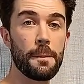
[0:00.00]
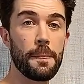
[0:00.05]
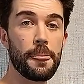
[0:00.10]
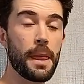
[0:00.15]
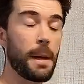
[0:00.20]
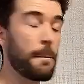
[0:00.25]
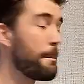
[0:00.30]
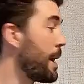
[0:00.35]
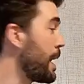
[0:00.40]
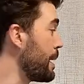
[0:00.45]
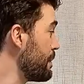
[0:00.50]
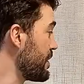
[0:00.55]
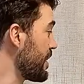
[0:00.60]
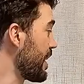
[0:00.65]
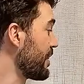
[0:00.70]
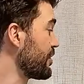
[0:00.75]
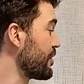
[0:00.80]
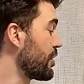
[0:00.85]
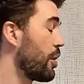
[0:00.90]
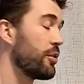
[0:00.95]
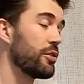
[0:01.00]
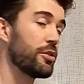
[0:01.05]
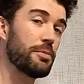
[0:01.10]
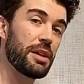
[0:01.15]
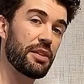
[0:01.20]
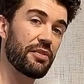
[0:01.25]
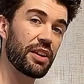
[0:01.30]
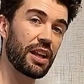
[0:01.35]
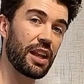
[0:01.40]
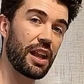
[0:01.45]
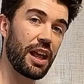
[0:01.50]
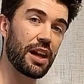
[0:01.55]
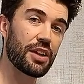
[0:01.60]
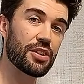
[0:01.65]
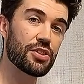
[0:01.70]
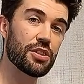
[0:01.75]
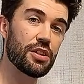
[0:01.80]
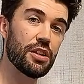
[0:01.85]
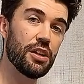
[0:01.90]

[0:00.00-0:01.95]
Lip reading: and maybe that style is a bit of a clash.